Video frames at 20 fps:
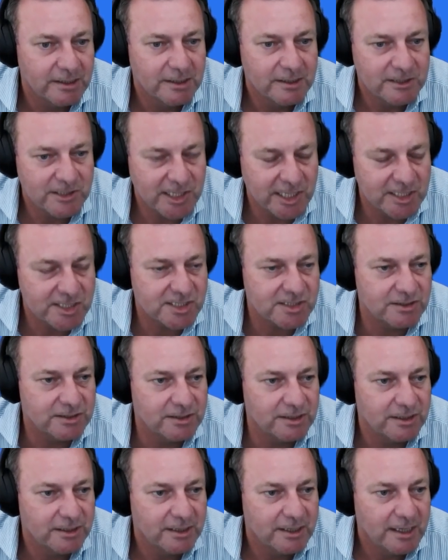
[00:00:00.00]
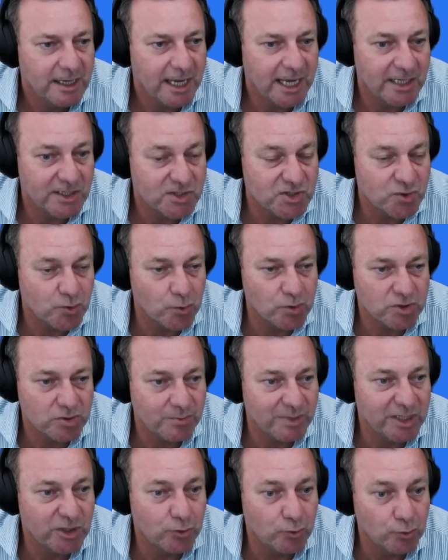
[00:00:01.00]
tested and sought to
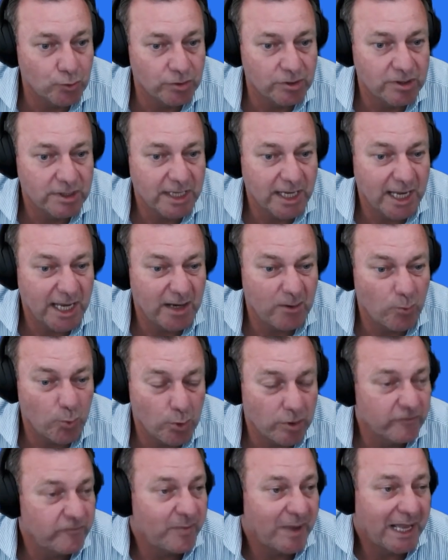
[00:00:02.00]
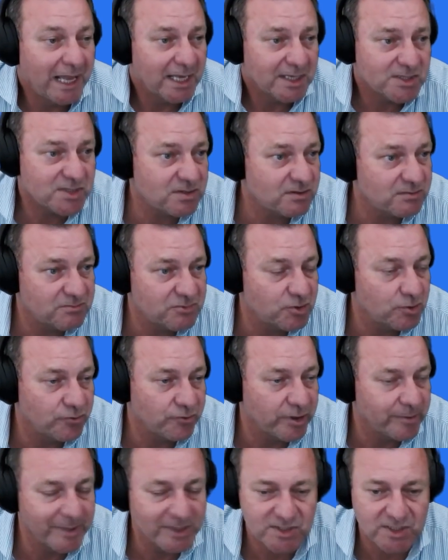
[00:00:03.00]
be good and would have passed
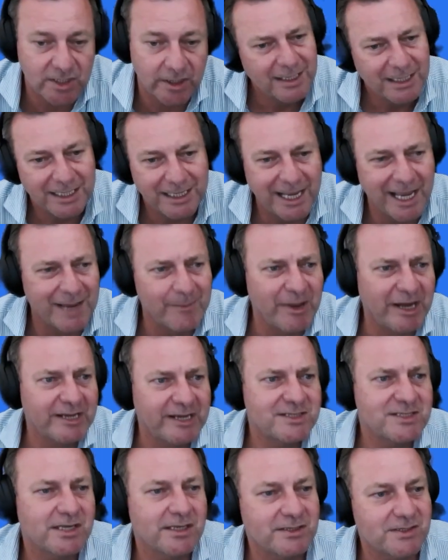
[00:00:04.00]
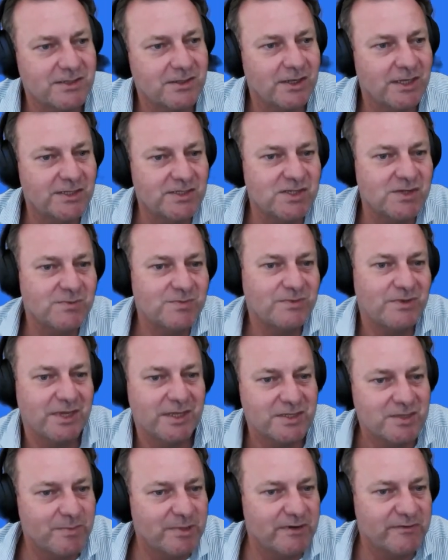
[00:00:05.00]
2-3 months ago. Yeah, mate, it's
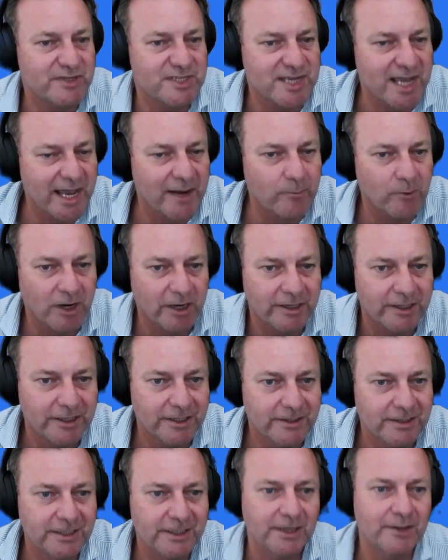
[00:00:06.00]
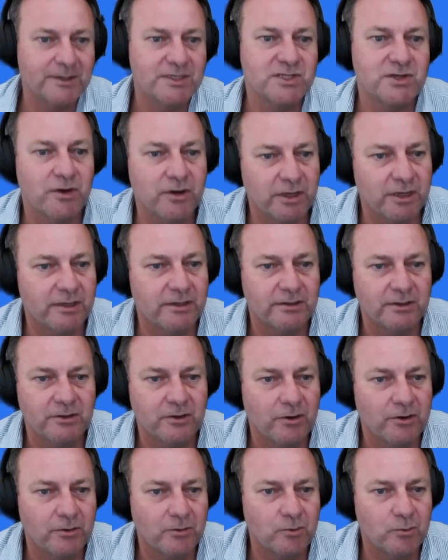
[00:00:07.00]
a bit of a sad one, and you know, it's not a
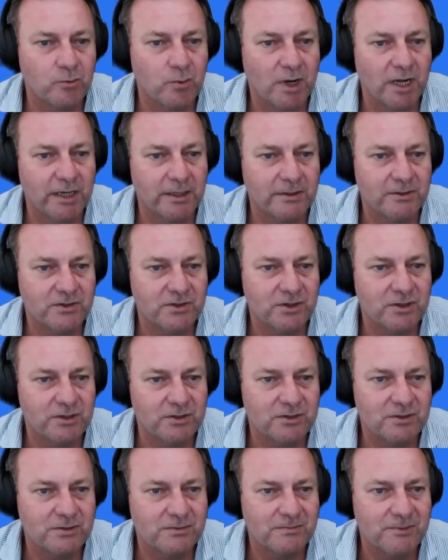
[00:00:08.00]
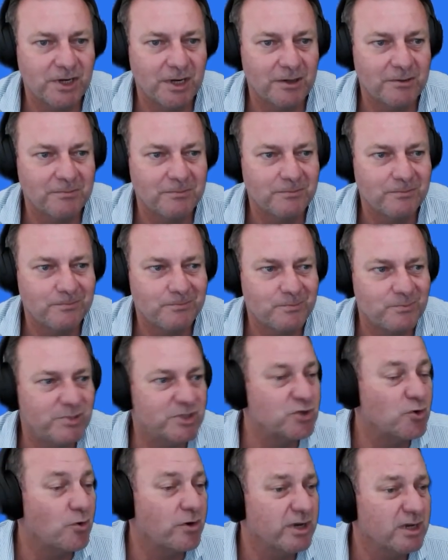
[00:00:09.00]
good one to, you know, be
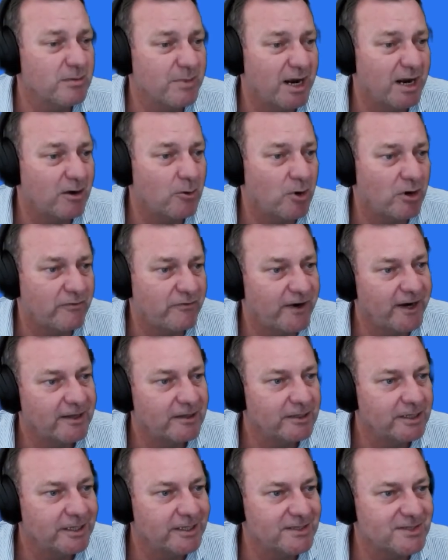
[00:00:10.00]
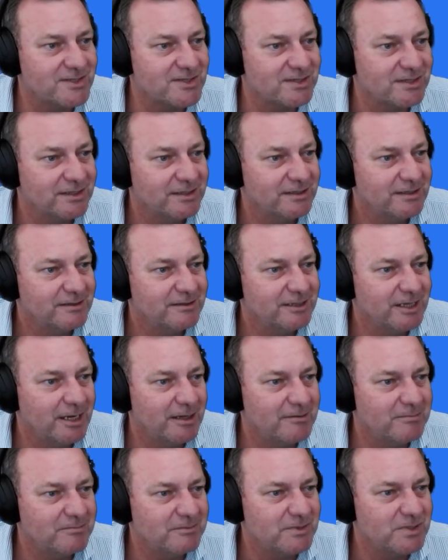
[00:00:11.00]
talking about, quite frankly. It's, you know,
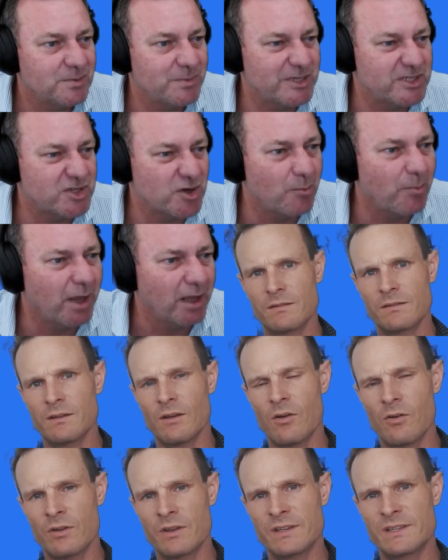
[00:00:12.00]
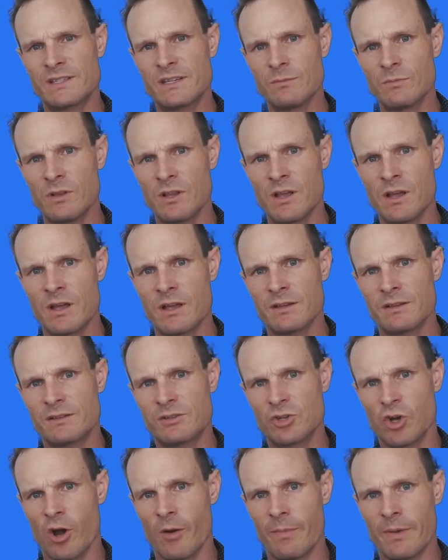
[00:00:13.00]
it's a bit somber. On a similar
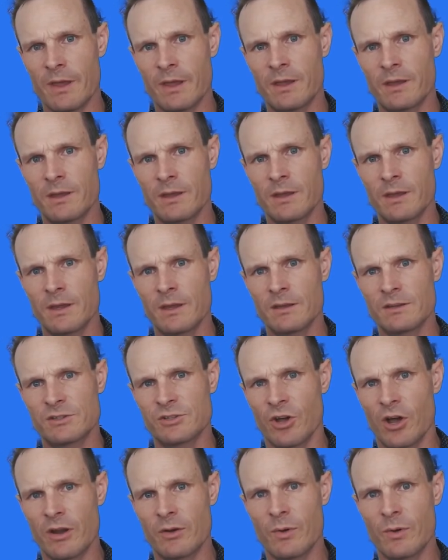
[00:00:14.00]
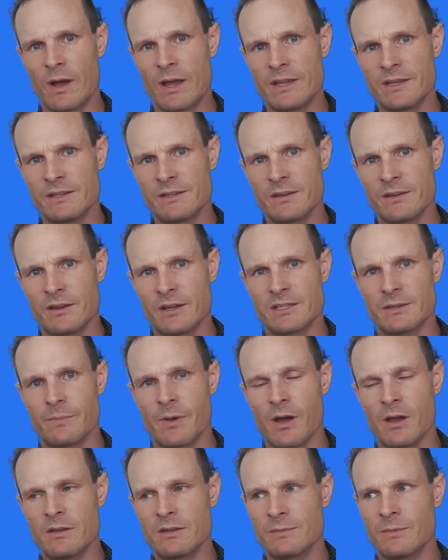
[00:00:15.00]
topic, sideways, I
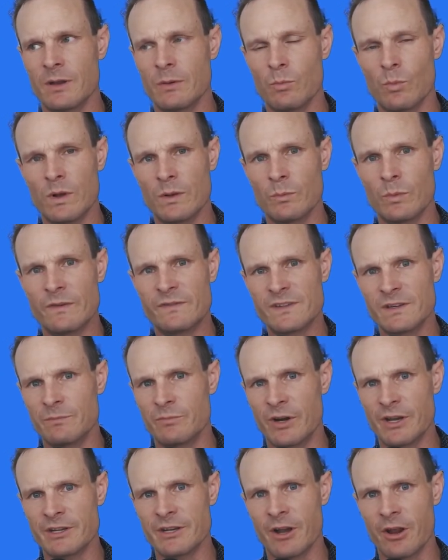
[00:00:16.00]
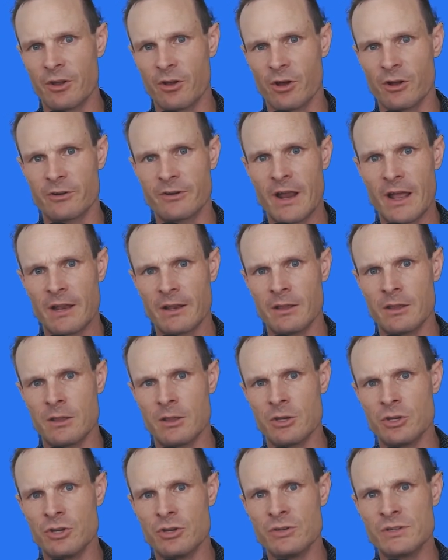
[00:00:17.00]
suppose. I mean, we've seen Brendan O'Connor out in the
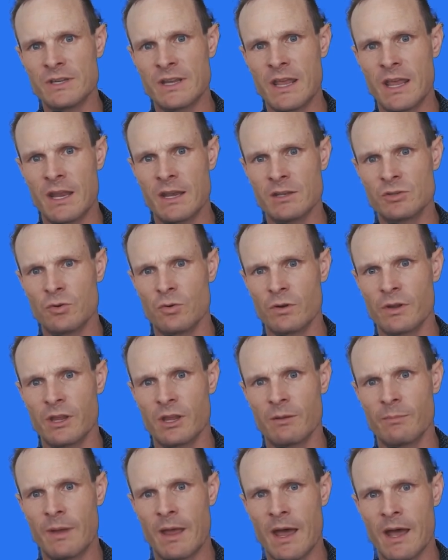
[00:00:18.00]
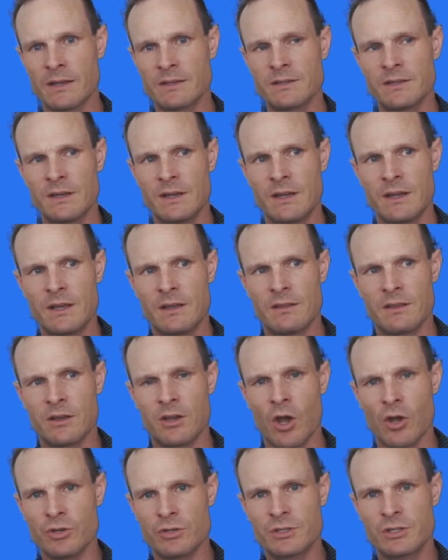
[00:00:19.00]
news again talking about the
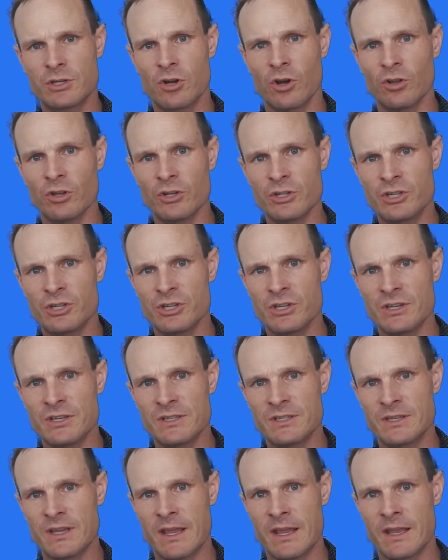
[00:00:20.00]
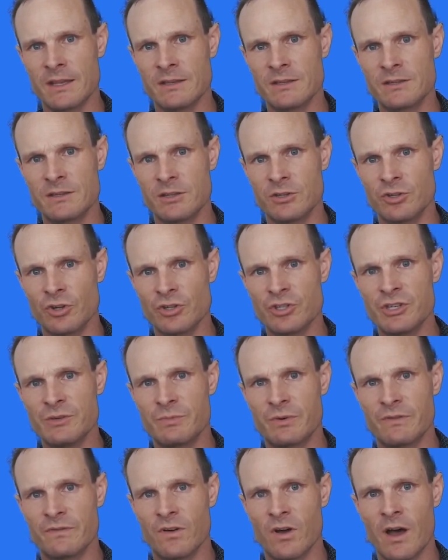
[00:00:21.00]
ghost colleges and the dodgy
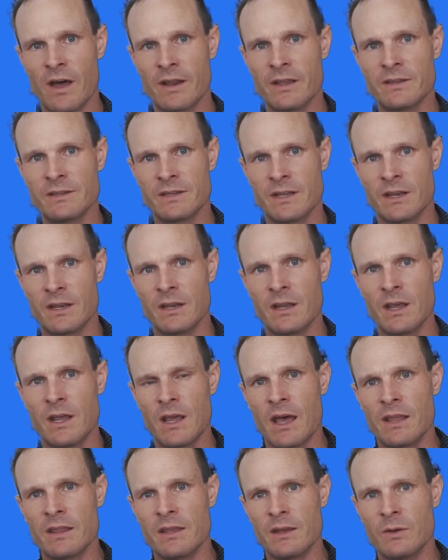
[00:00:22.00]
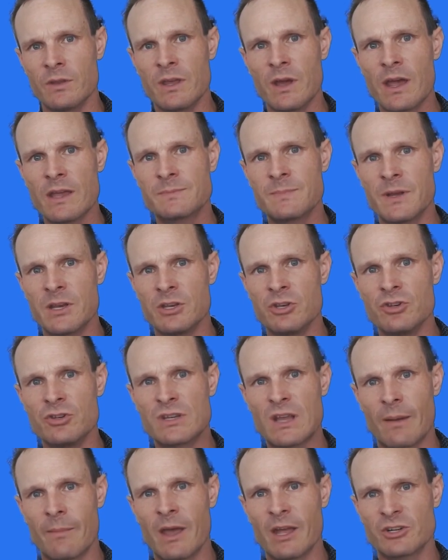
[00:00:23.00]
providers, and yep. there has been news
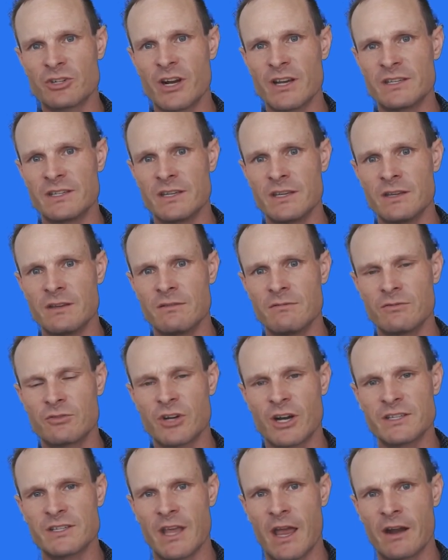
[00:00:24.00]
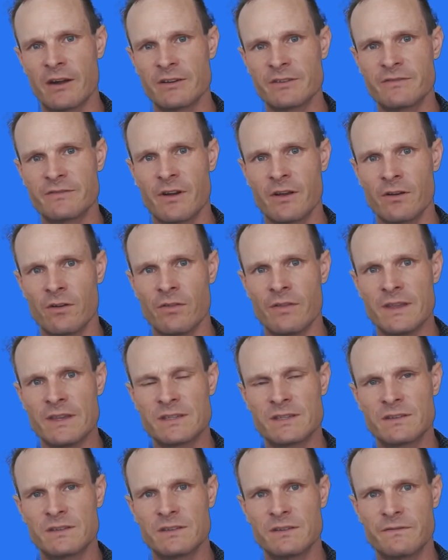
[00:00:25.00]
come out. Tracy Harris wrote on
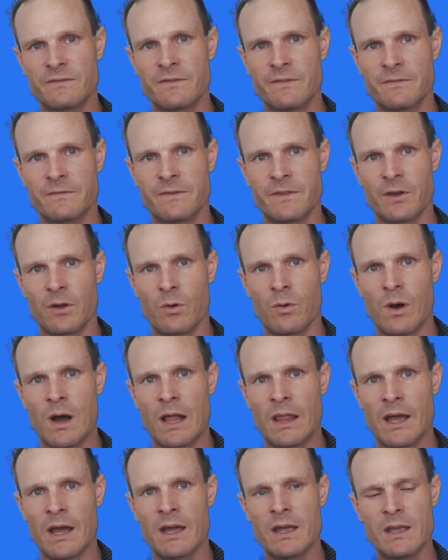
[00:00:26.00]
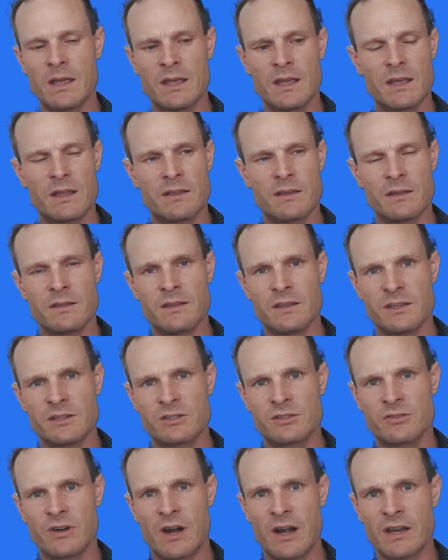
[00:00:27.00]
this for the Koala that the
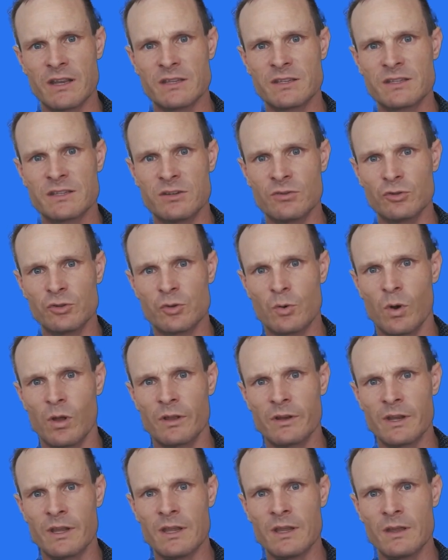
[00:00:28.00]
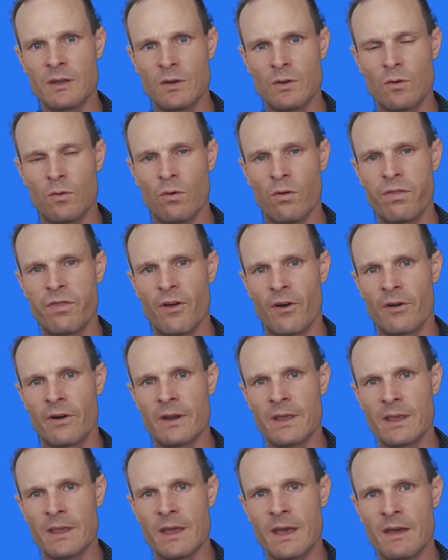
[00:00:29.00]
Australian Skills Quality
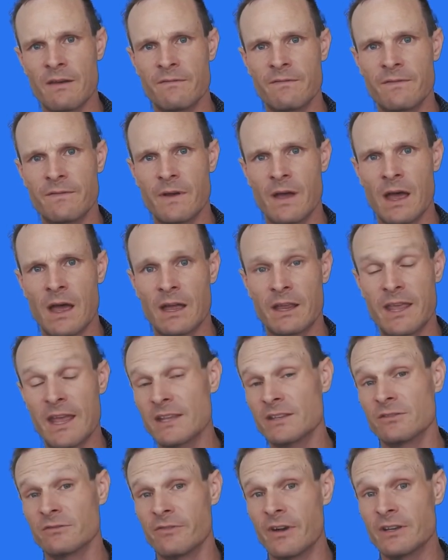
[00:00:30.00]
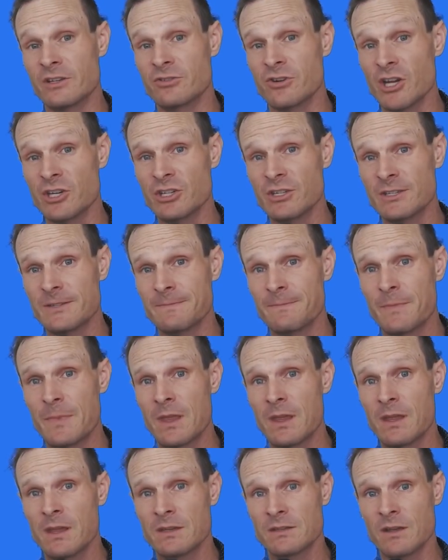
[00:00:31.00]
Authority have cancelled registrations,
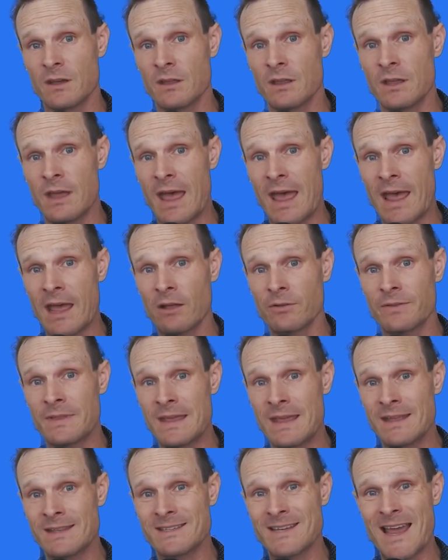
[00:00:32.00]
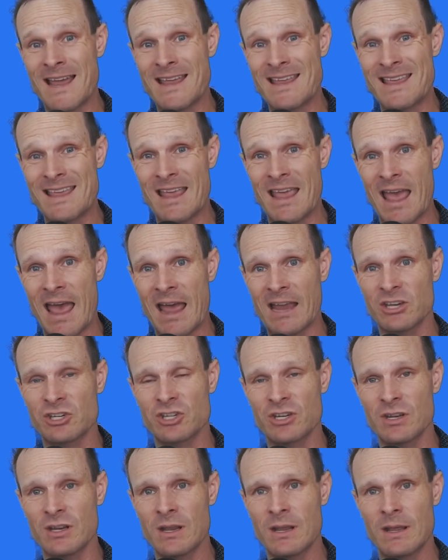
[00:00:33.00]
so they're out there taking
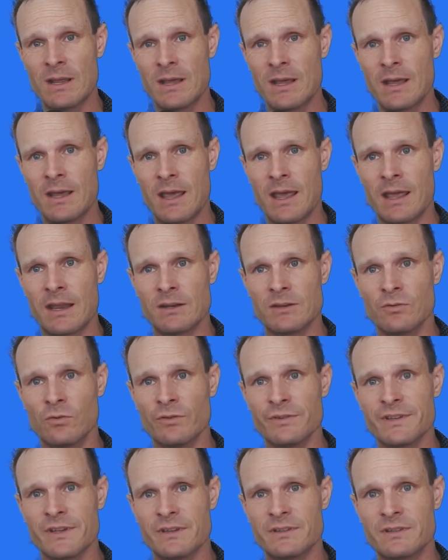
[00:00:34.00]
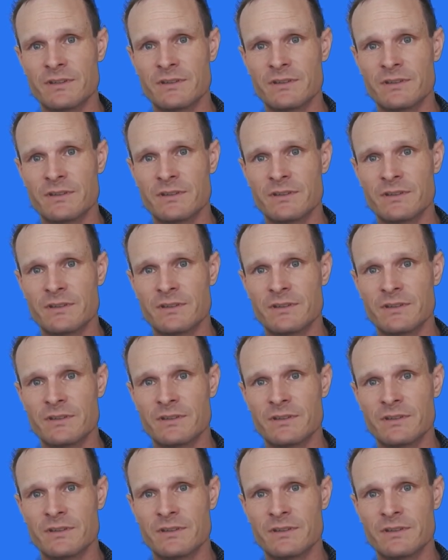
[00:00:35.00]
action, and also